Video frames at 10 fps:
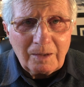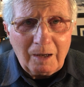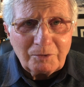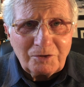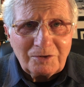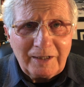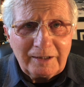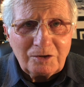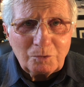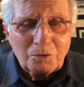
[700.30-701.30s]
I was just
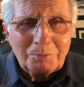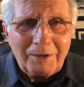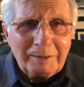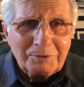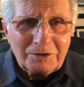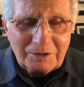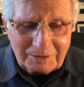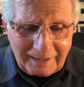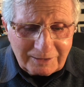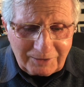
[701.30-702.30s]
heading towards
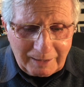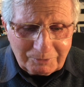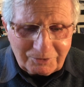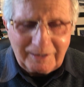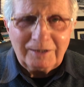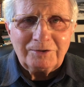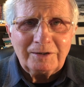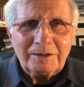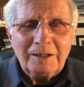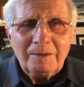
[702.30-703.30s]
table tennis
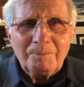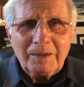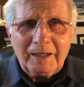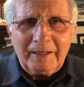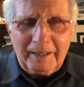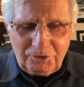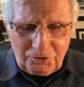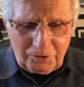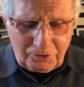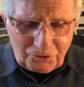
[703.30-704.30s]
in our
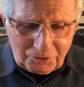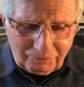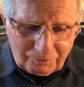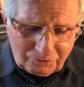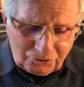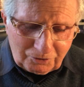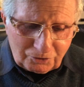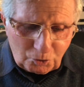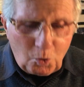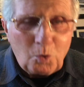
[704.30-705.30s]
church
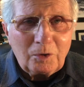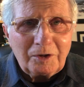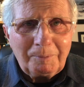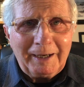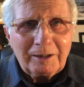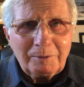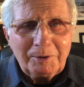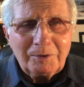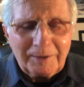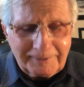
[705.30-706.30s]
hall at the back of the
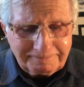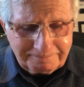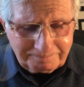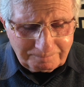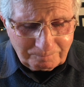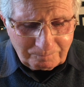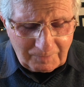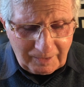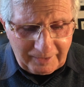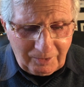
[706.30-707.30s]
building.
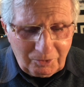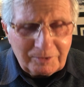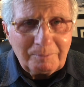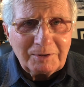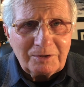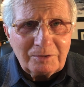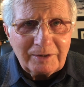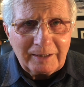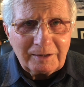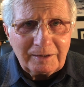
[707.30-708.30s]
And I heard that
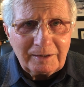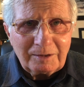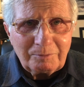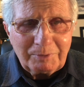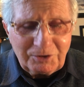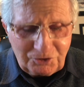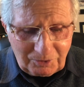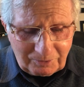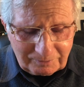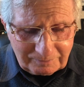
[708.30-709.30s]
Kennedy had been
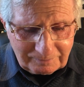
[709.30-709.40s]
shot.